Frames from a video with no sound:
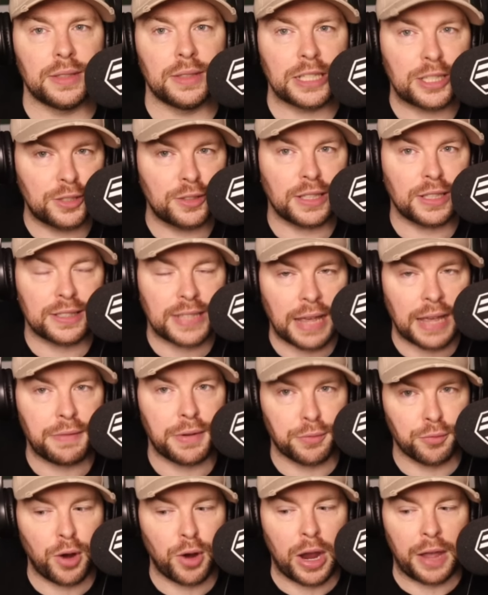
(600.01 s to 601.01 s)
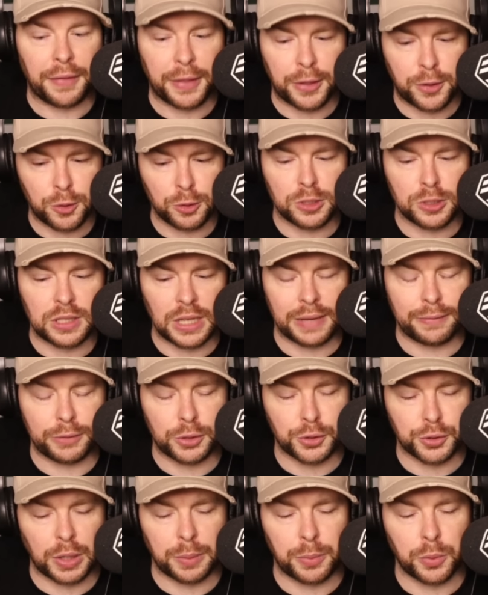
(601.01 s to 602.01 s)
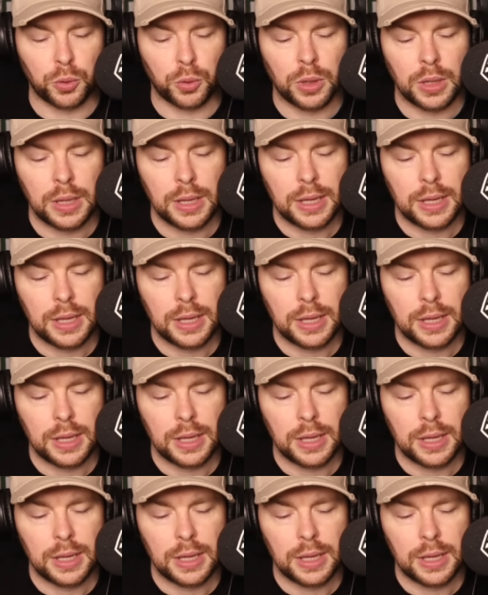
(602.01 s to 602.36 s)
Let's, let's have it right. They could still have a treble.